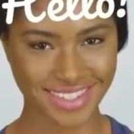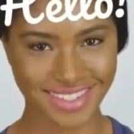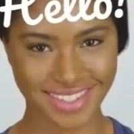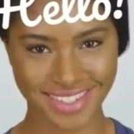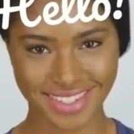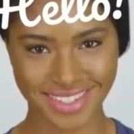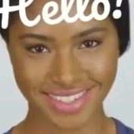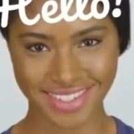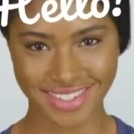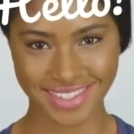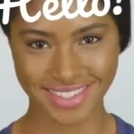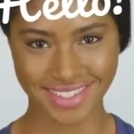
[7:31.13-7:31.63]

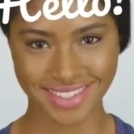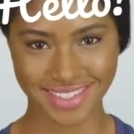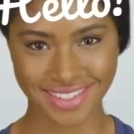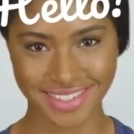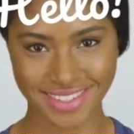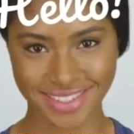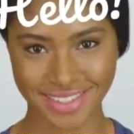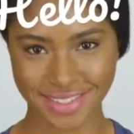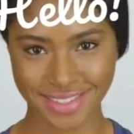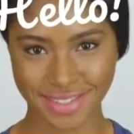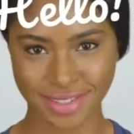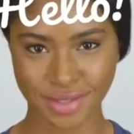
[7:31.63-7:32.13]
So
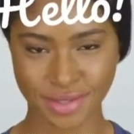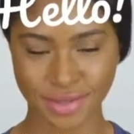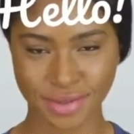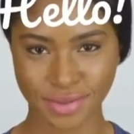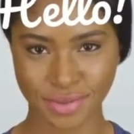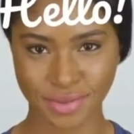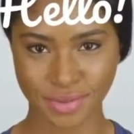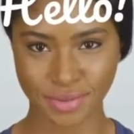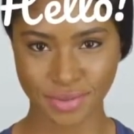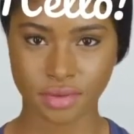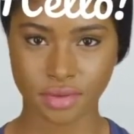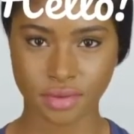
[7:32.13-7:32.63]
however many
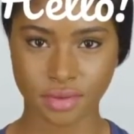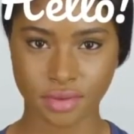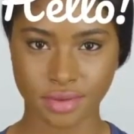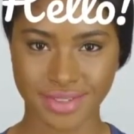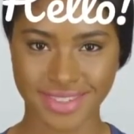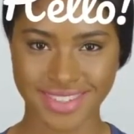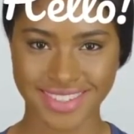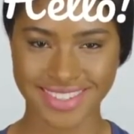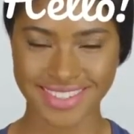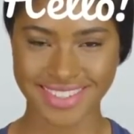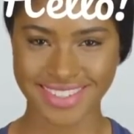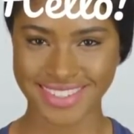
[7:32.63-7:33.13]
layers we
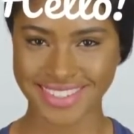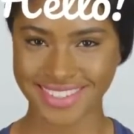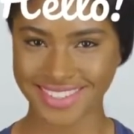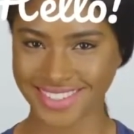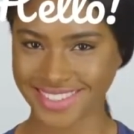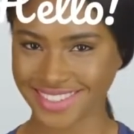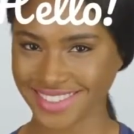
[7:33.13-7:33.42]
have,